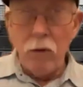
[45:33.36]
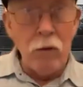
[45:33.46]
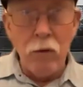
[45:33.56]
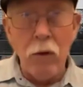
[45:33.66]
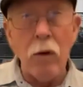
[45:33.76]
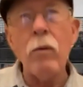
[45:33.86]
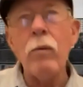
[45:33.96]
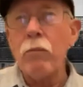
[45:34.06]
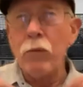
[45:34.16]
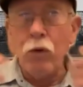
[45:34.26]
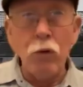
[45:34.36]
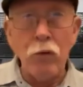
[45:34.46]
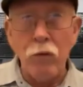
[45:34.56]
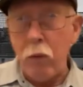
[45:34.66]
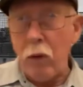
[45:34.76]
you know,
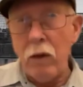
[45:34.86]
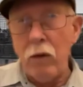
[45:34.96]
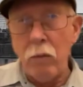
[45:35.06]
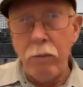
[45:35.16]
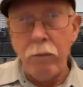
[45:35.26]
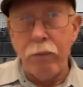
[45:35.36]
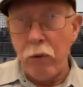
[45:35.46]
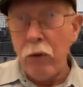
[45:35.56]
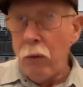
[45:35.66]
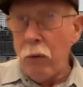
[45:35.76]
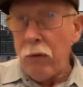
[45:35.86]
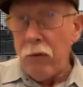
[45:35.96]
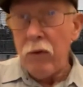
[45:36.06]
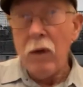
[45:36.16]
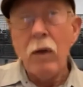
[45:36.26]
use what you
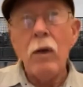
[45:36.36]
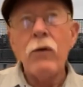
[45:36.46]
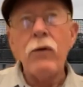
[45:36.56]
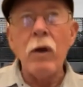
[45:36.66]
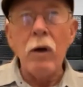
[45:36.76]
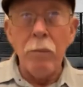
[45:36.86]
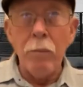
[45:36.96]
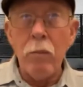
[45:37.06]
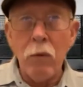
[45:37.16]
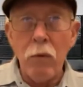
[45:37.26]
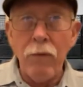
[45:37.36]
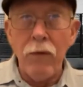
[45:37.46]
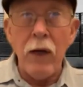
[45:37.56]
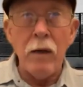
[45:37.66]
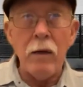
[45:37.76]
produce to help move
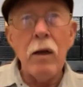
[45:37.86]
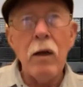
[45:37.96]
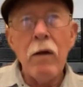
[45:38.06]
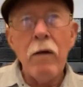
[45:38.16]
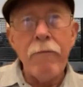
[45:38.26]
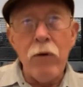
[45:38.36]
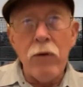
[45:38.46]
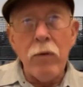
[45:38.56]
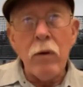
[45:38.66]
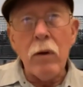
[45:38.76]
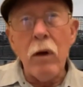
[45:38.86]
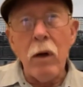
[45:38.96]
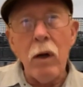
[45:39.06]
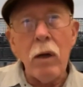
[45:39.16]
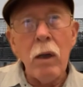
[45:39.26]
that further
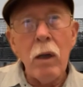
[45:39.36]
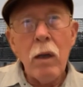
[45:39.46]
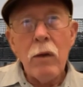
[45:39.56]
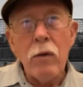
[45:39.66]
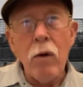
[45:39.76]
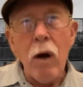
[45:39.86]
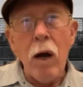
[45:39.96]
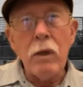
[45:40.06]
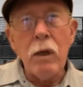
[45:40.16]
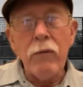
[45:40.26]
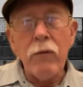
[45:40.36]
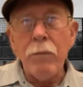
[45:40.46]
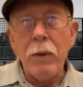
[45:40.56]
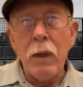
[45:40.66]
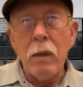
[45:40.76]
along. You know, I would never
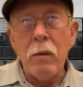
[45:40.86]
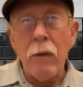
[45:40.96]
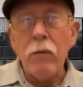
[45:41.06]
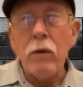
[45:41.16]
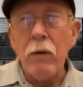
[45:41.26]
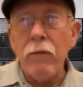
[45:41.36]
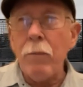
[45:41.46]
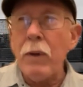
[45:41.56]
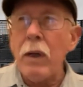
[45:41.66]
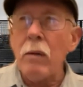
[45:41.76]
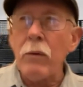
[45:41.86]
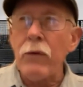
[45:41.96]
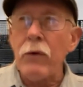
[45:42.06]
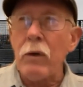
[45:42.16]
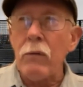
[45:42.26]
have been I would never have been able
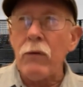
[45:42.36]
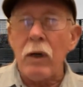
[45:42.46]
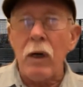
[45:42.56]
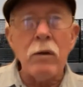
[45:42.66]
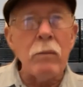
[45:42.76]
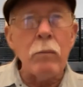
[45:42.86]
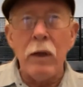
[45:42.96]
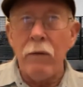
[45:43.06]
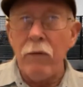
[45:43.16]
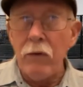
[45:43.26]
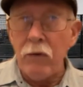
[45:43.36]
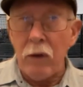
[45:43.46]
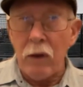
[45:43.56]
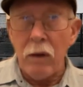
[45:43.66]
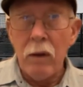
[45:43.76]
to go to Cañon Buena
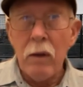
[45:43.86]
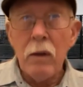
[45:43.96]
Vista